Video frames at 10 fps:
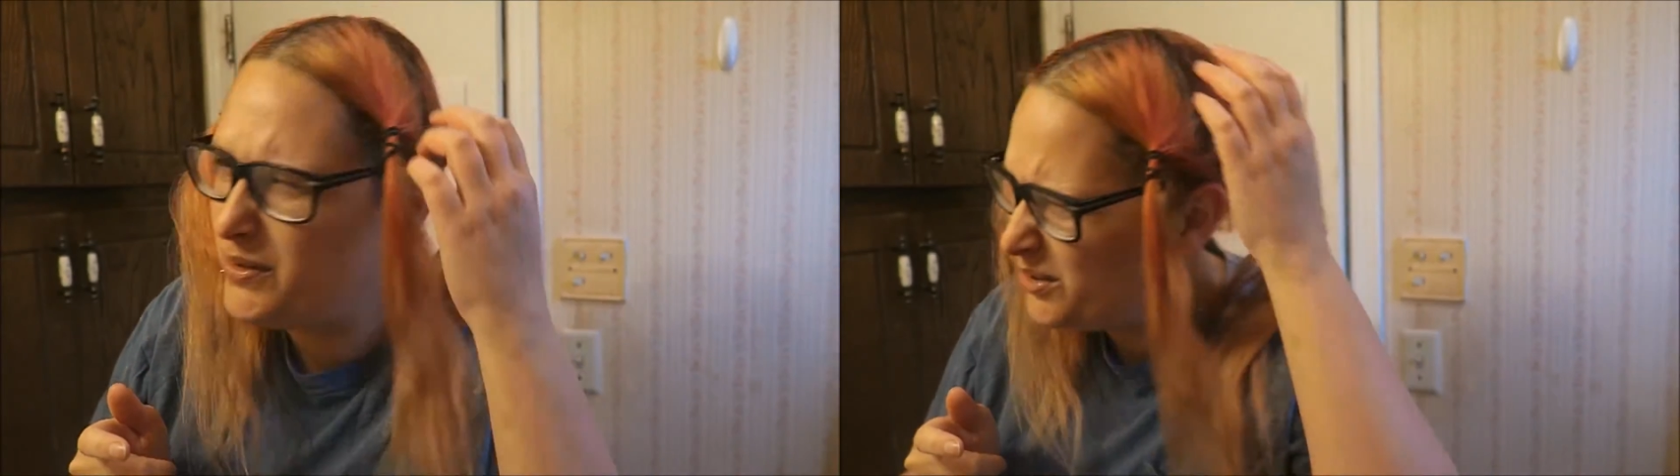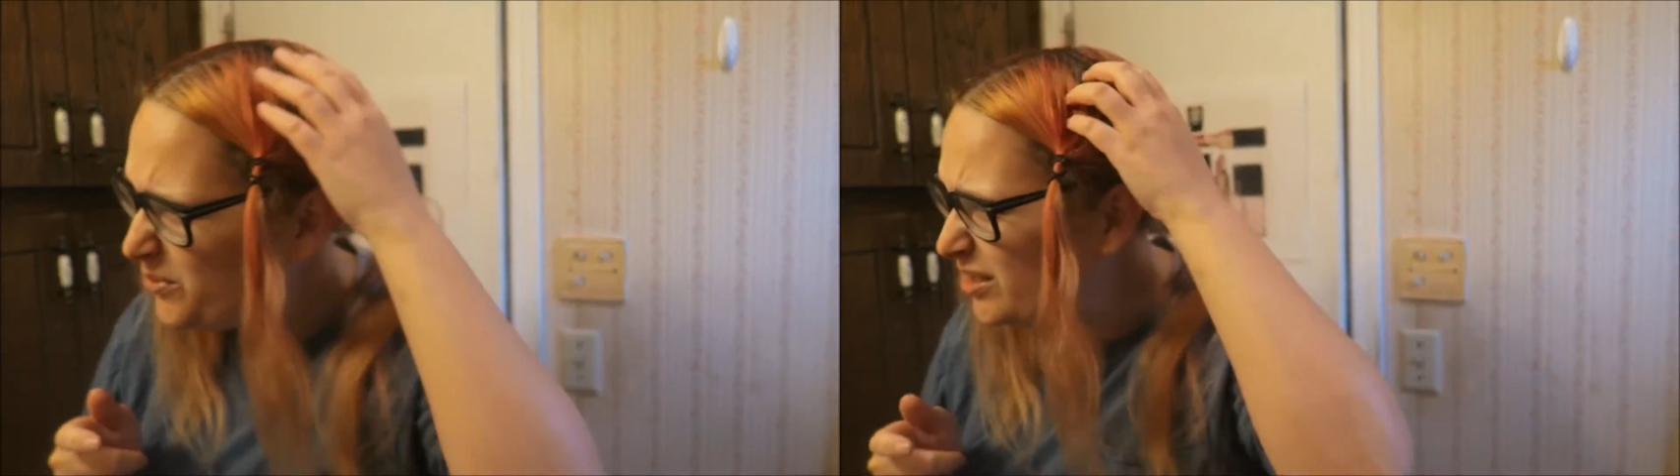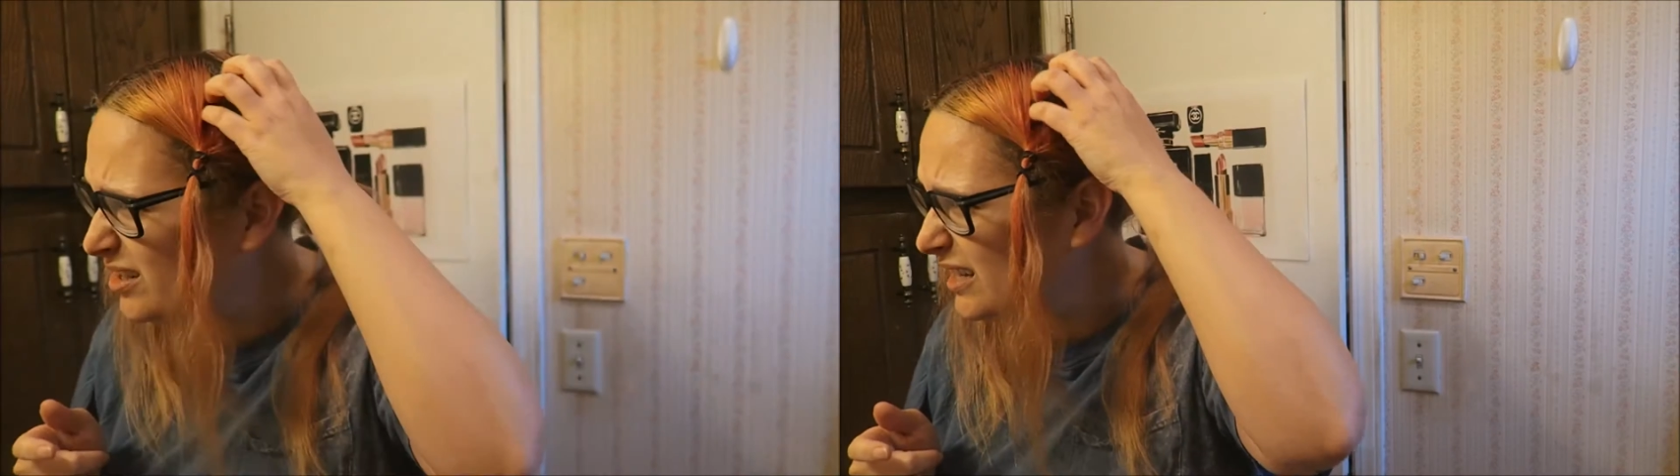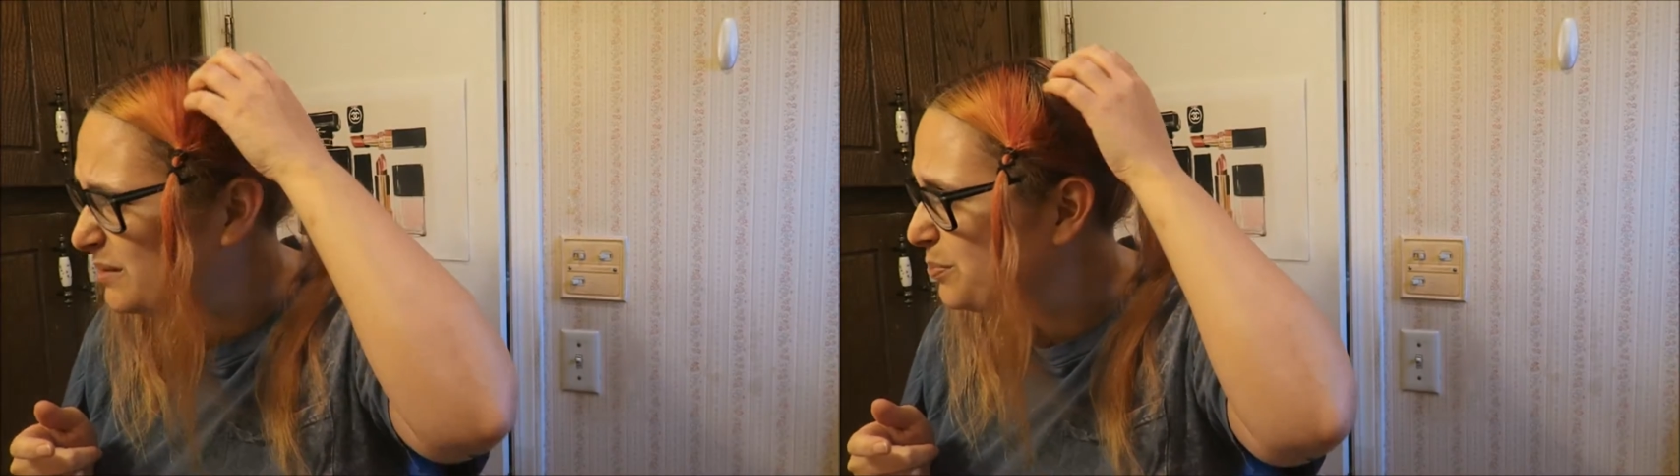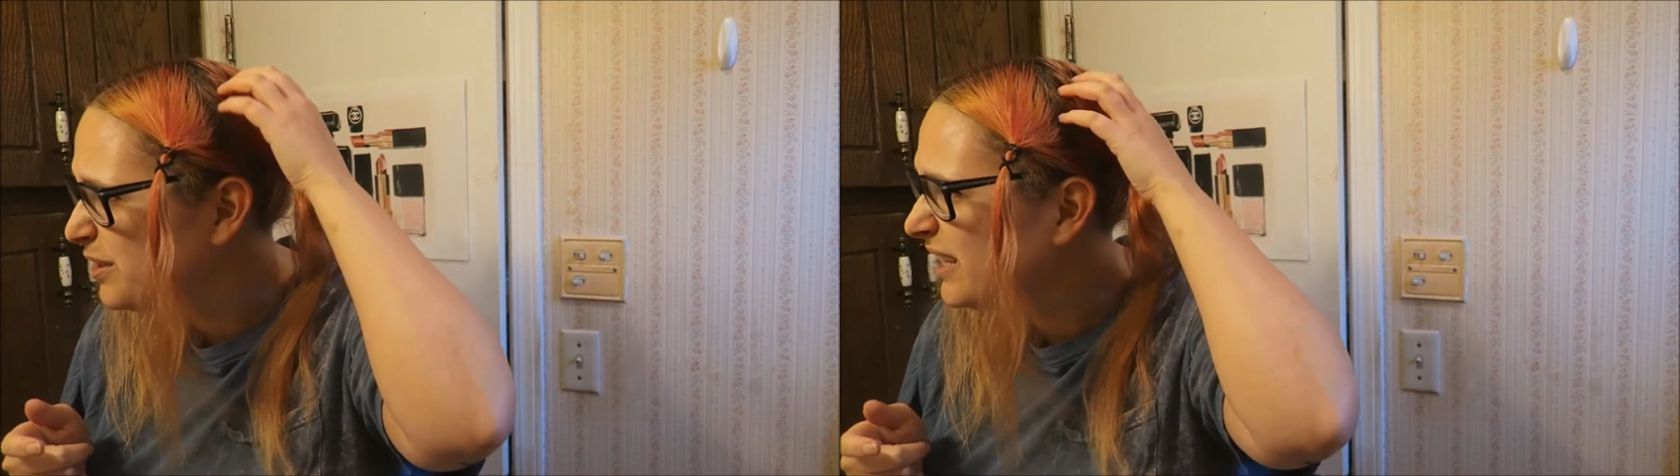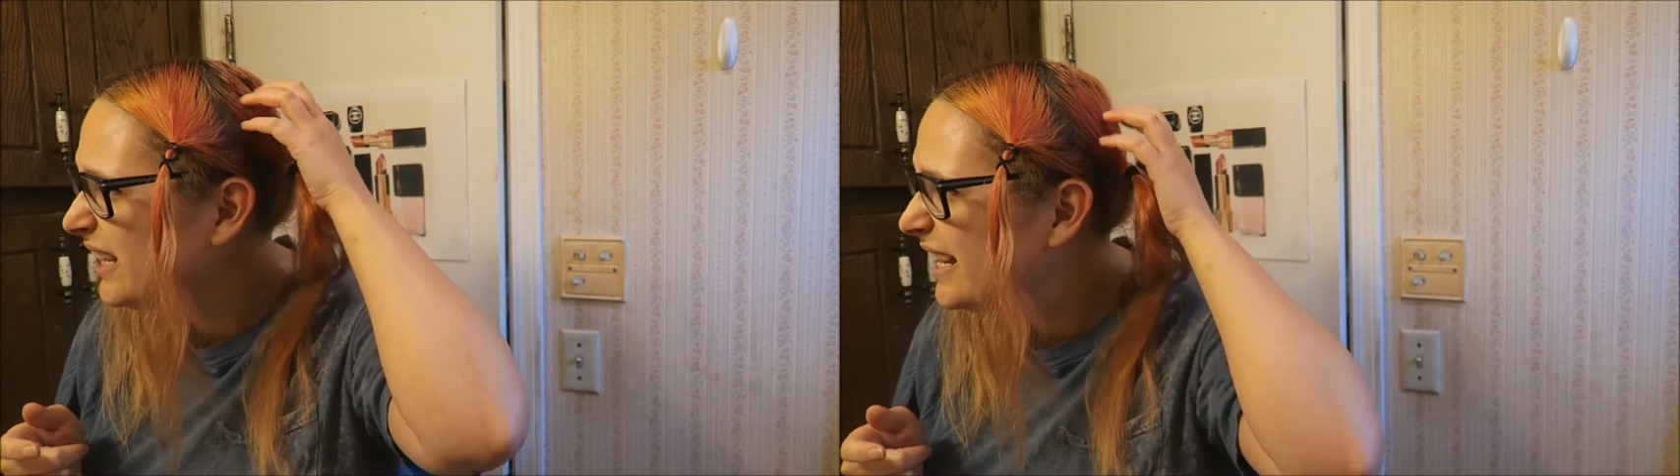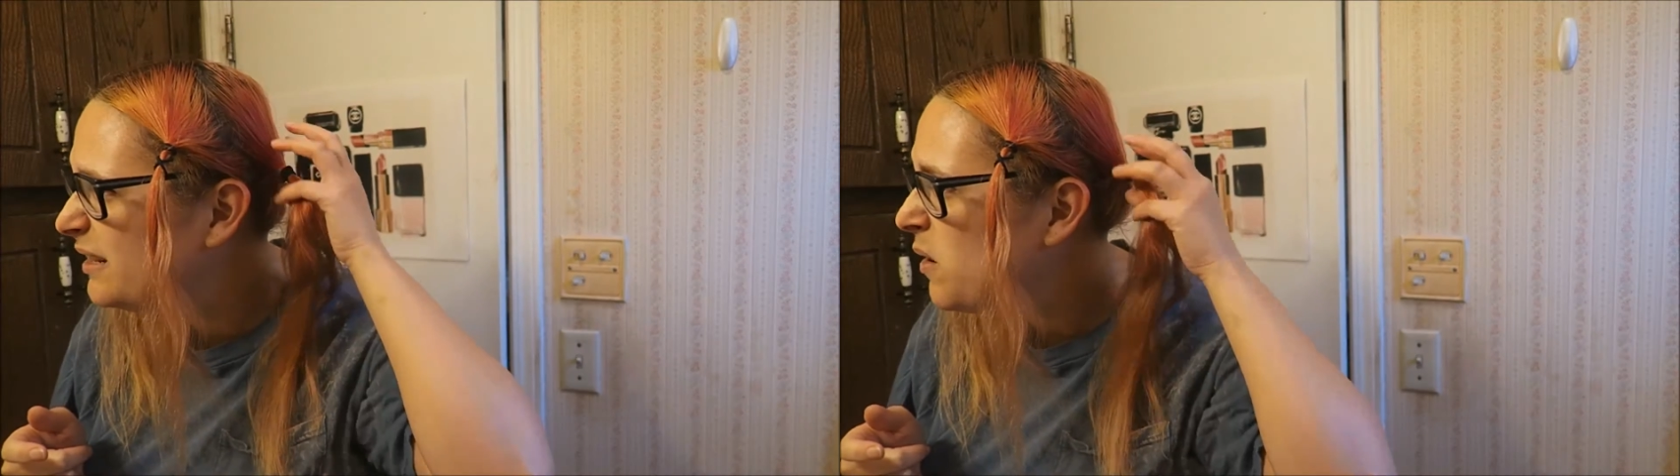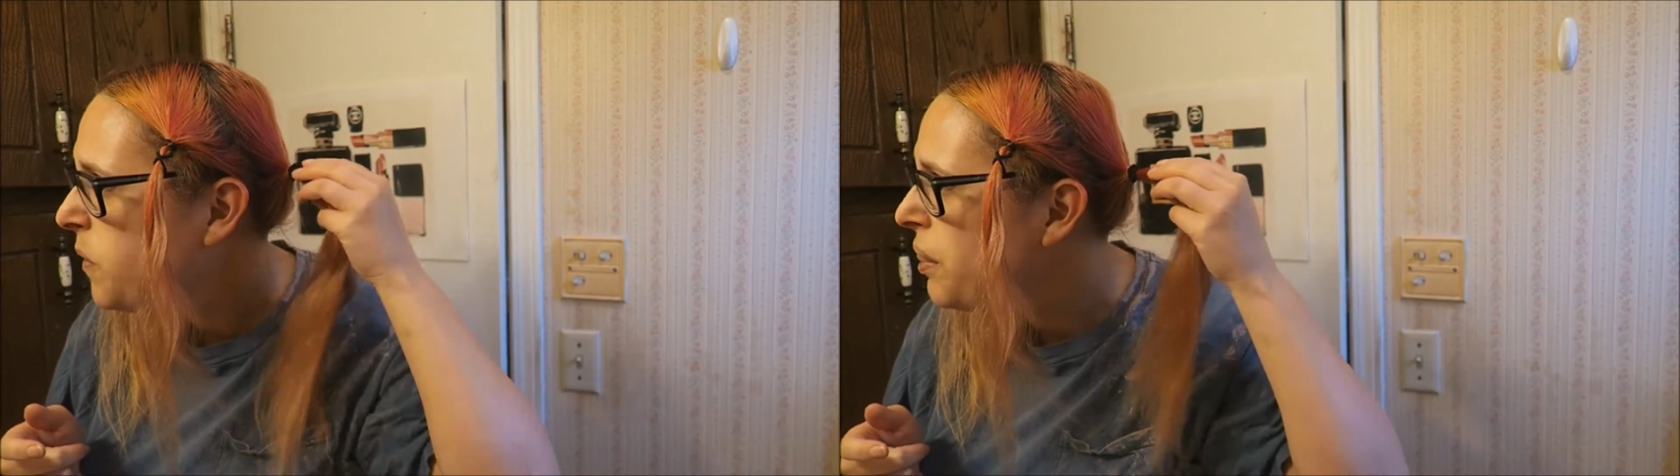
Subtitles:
for some reason. It's pretty light.